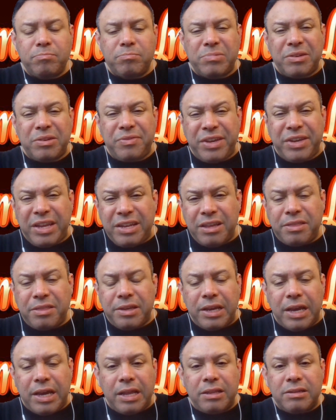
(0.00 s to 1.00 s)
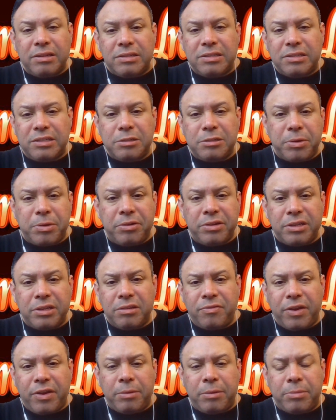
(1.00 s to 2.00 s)
But if you get nothing out of this
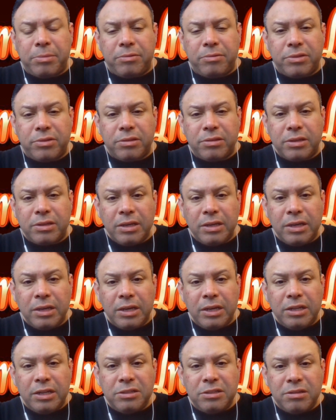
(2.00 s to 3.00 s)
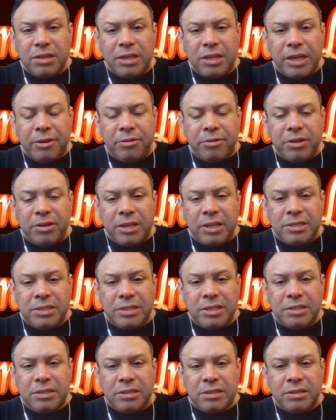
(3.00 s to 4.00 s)
experience, family, here
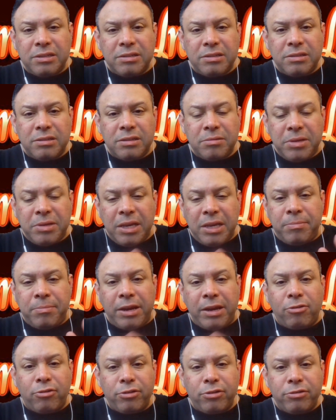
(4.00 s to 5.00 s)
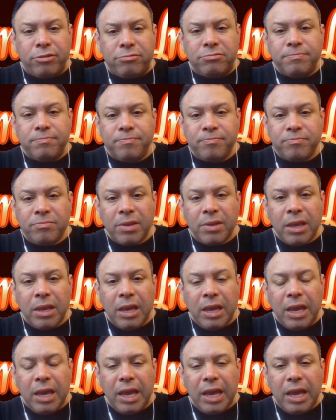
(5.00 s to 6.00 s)
listening to to me and my crew,
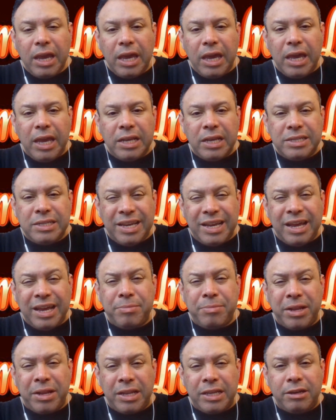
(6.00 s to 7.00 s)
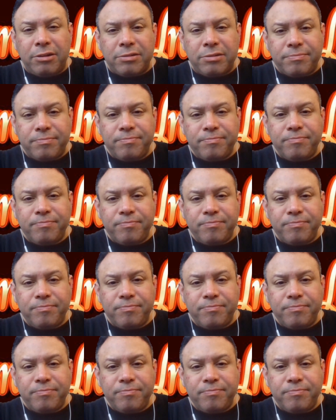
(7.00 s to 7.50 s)
is they got to be a leader.